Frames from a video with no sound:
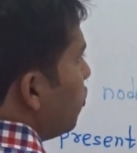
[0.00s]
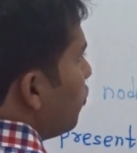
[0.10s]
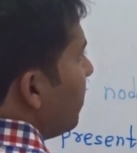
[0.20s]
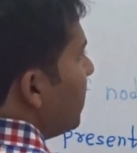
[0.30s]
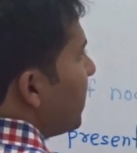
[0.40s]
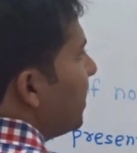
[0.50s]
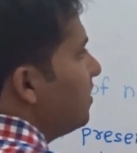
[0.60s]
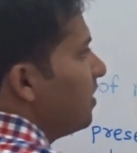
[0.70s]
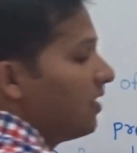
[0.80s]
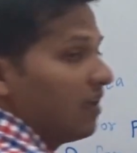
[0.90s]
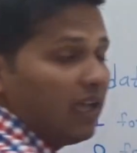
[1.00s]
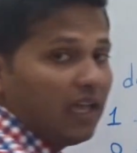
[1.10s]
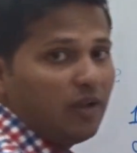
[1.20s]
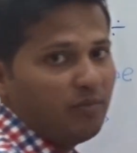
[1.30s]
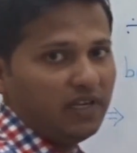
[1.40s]
duplicate
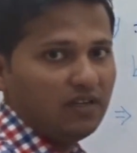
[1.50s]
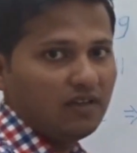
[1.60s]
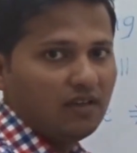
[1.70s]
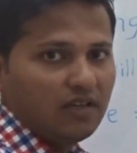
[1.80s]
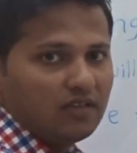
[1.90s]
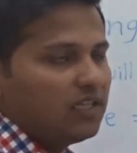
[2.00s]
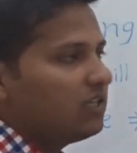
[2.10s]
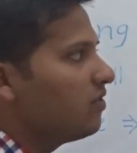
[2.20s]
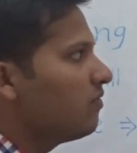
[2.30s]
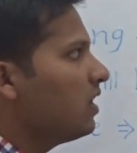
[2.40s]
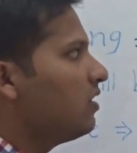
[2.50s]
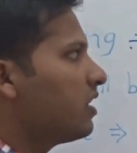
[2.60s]
element. Then we will